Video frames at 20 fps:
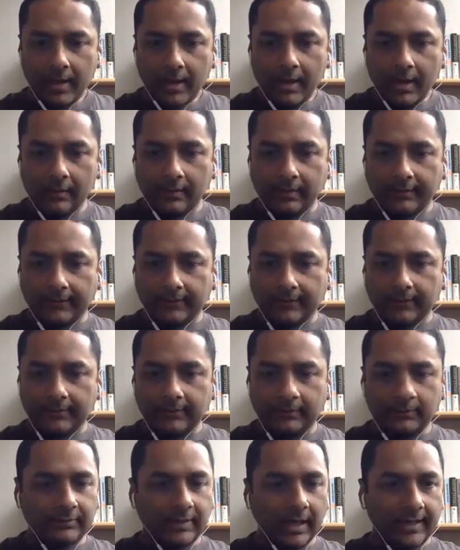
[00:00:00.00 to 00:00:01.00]
let's
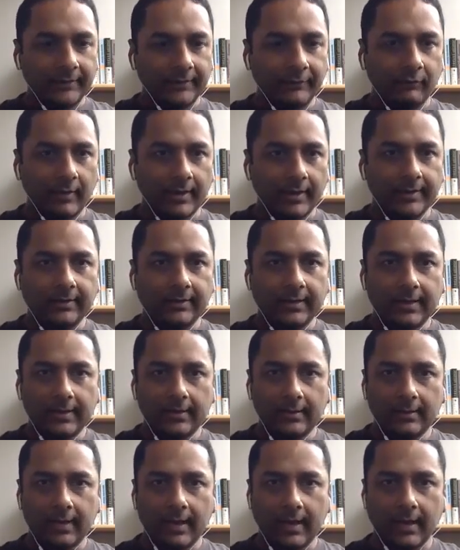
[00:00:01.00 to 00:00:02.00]
dive right
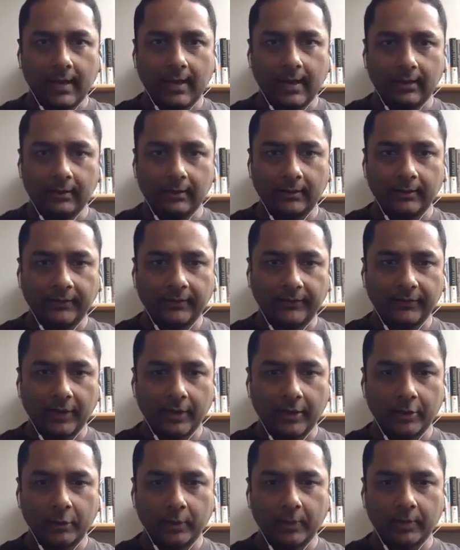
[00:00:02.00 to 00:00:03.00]
in, and let's
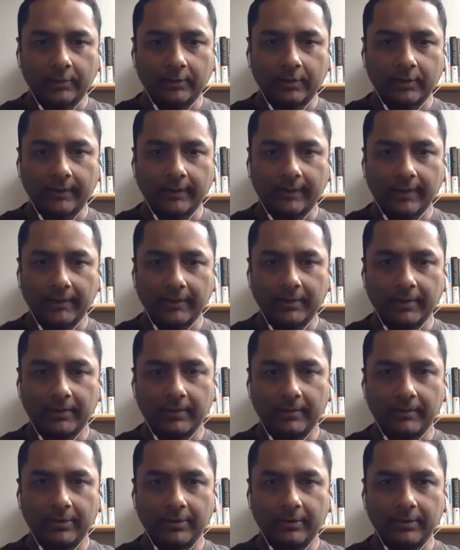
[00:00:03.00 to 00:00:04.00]
start with Simon.
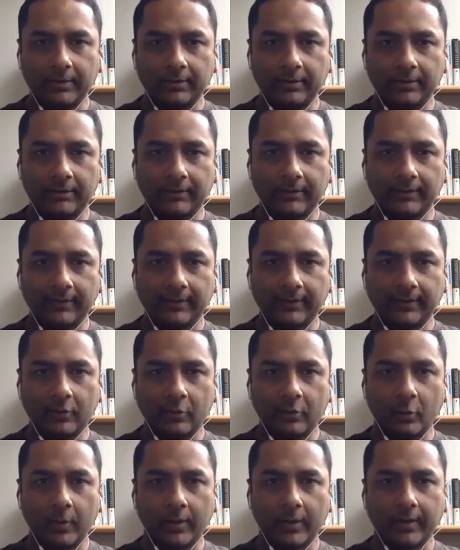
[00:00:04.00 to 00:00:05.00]
Maybe you can give us like a
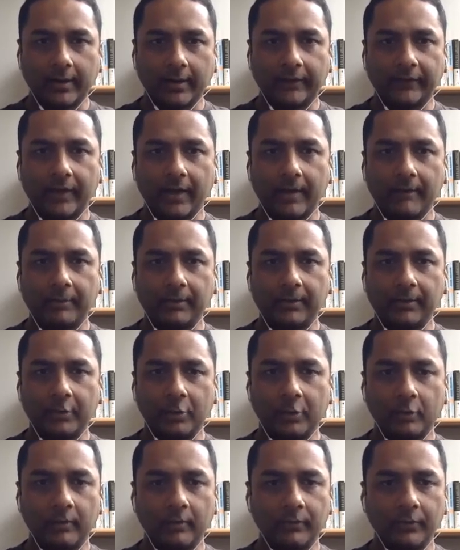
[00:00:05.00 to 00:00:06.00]
quick example and
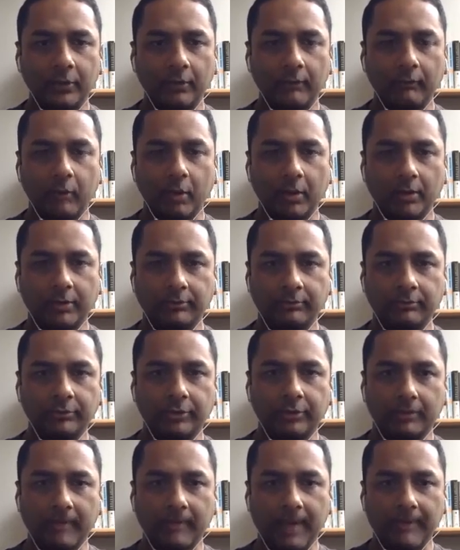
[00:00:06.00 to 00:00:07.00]
overview of what
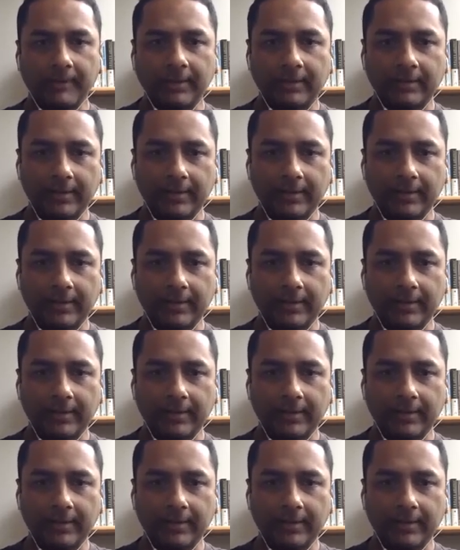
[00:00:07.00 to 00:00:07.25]
your mapping